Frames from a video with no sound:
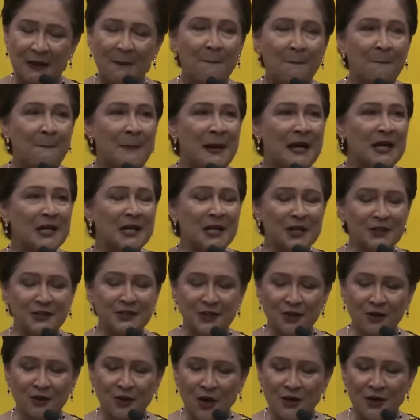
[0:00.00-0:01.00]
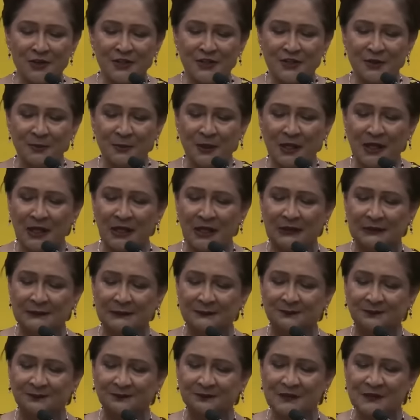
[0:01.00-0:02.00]
Millions across the
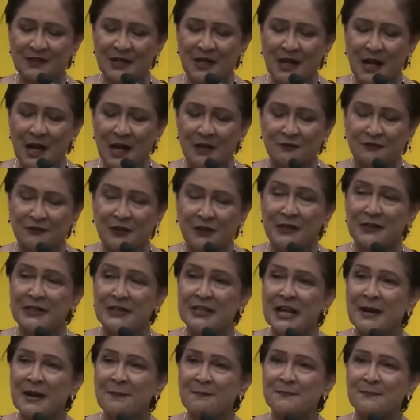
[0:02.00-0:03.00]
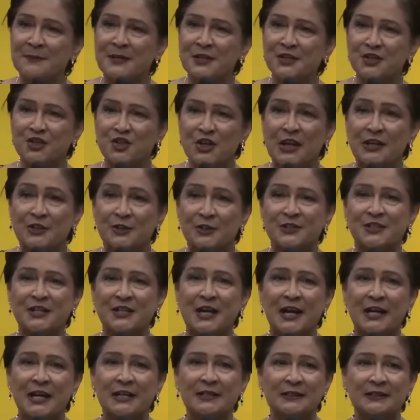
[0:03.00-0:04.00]
world have condemned this
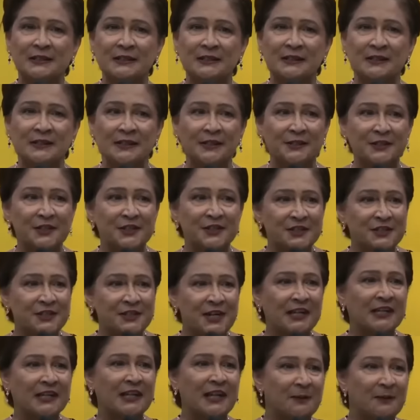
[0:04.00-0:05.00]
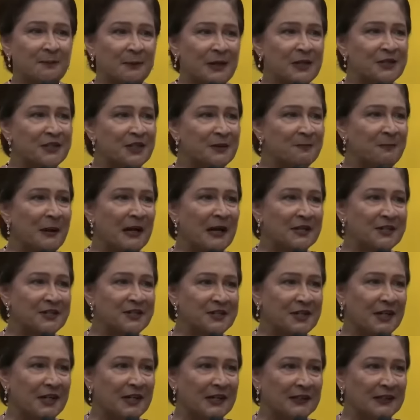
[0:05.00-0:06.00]
genocide that is taking place in
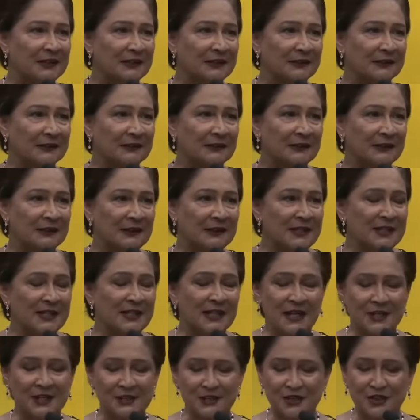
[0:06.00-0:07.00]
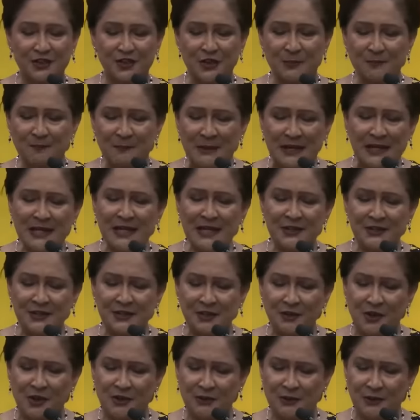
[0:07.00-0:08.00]
Palestine, in the Gaza Strip.
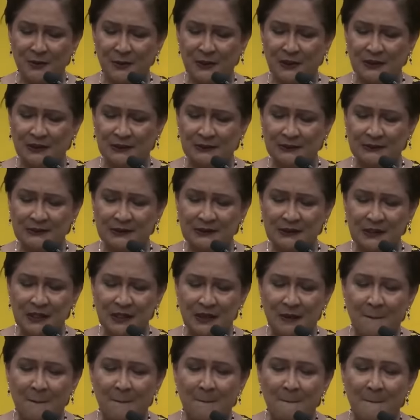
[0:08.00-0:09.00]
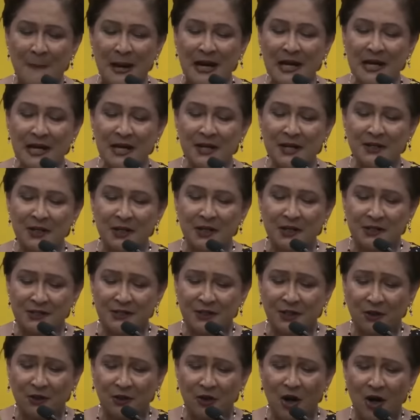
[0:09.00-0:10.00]
Millions around the world.
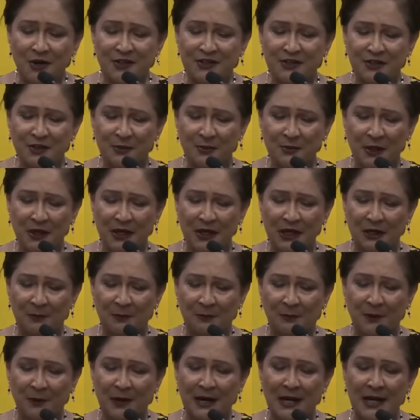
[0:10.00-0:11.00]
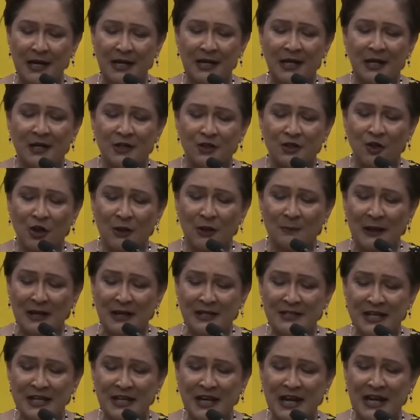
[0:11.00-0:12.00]
Millions across the world pray to
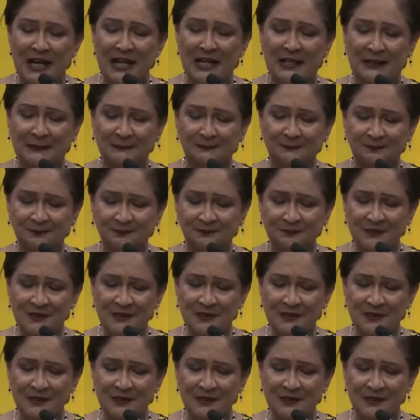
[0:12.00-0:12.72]
Almighty Allah